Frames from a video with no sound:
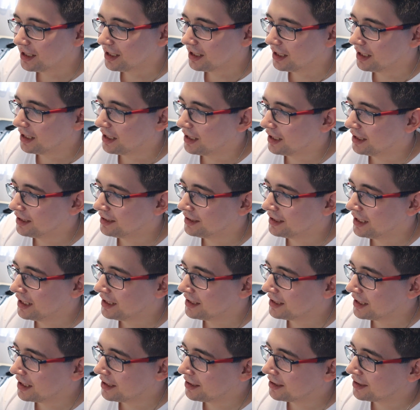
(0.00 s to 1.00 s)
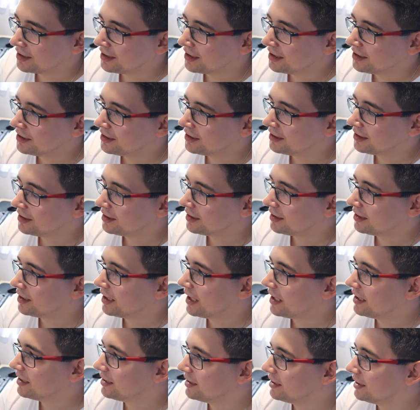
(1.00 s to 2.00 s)
Then I
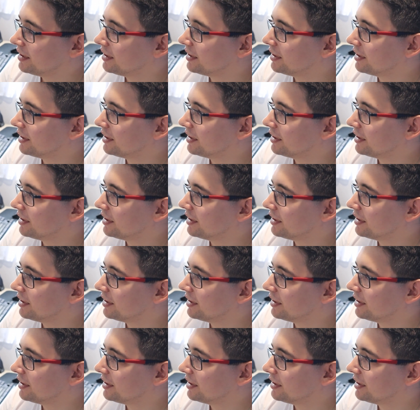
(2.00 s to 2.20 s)
read